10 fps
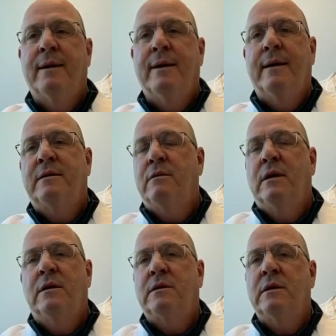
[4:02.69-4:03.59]
And so
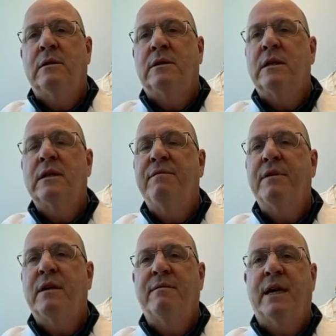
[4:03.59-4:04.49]
there's there's
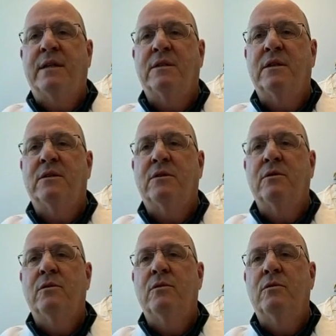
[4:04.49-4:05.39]
significant advantages
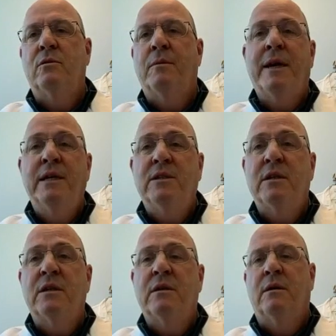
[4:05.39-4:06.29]
to the
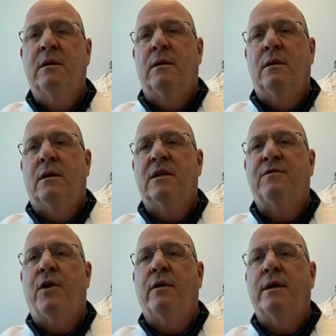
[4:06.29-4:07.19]
patient as
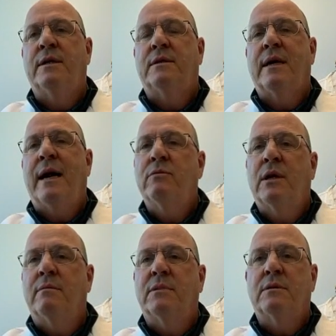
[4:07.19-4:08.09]
far as
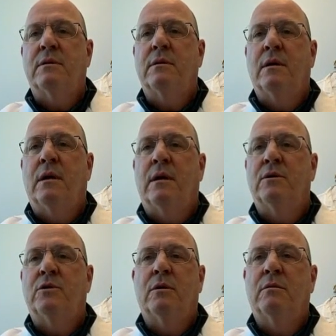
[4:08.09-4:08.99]
outcomes, uh,
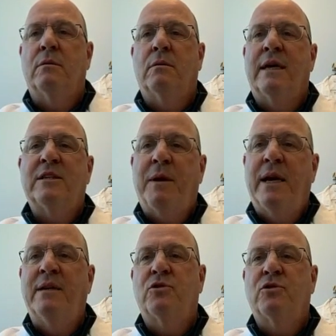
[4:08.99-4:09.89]
sh- less
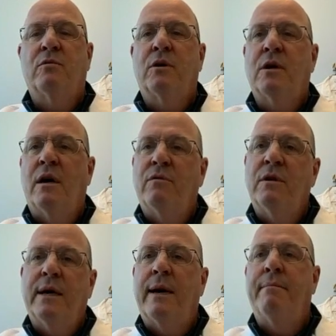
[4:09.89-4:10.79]
pain, shorter recovery
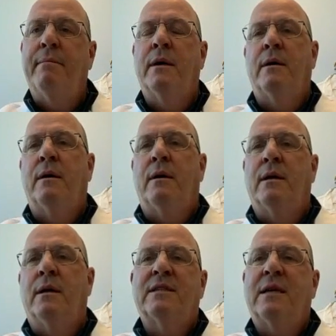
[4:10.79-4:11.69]
time, uh,
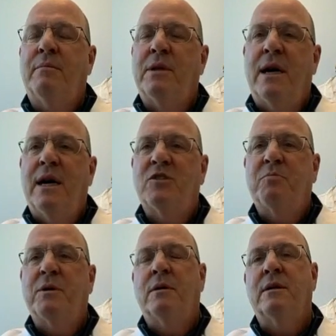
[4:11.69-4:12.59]
less time in the
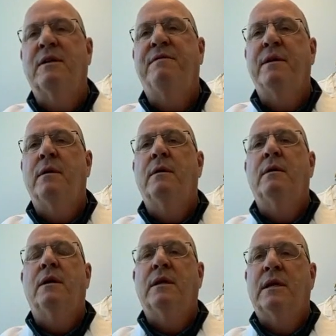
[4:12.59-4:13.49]
hospital, and if
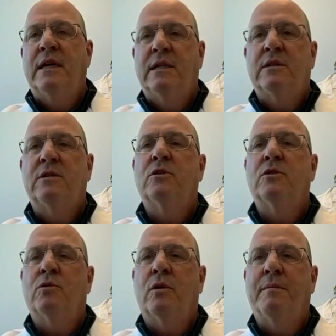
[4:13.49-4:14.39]
in the case, since we're
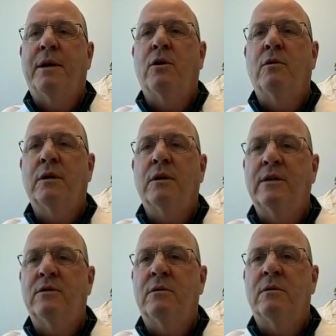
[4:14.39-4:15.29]
talking about colon
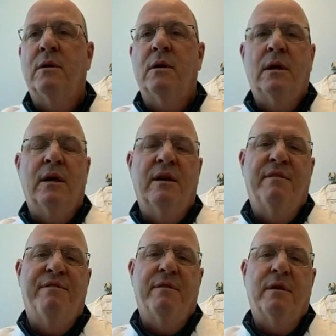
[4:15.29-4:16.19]
cancer,
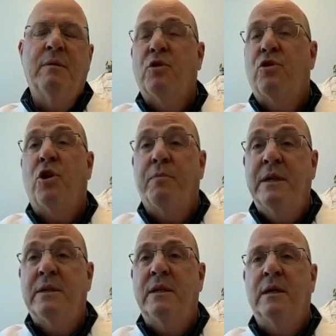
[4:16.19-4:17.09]
if chemotherapy
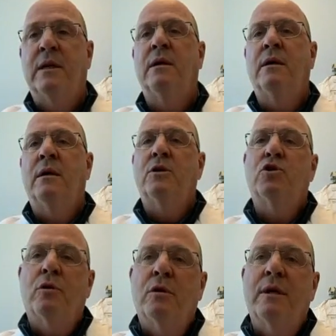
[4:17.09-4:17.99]
is needed,
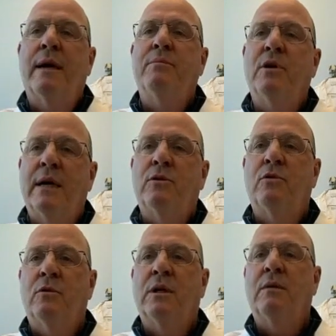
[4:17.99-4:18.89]
shorter time to get to
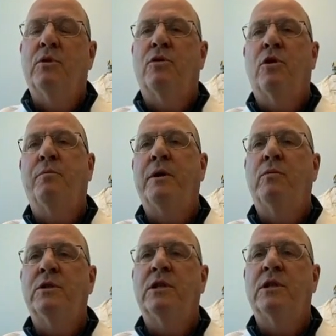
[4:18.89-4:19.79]
the mm-hmm. chemotherapy, mm-hmm.
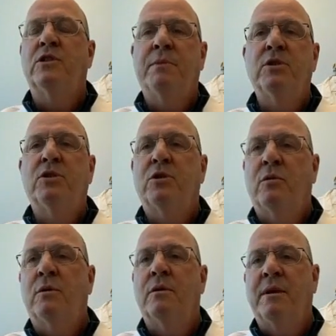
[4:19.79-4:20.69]
which has been
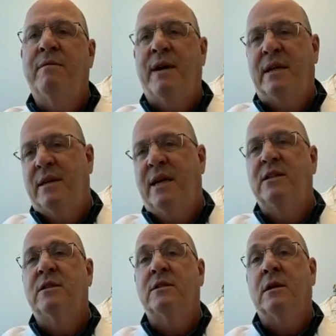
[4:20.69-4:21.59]
shown to be
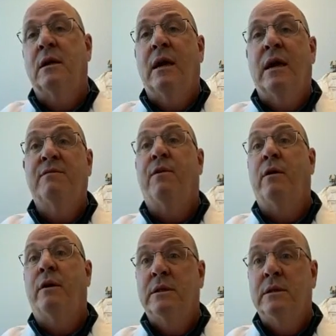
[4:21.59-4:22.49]
advantageous as far
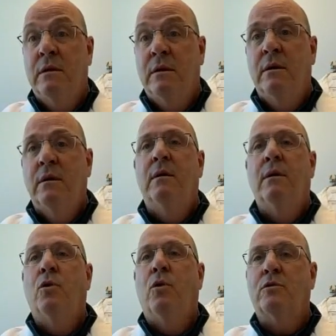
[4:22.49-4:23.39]
as
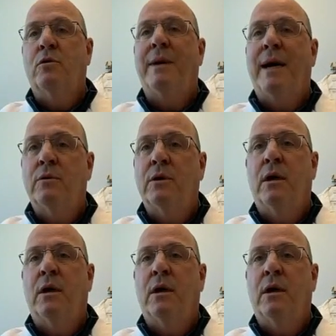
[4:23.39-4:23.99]
long term outcome.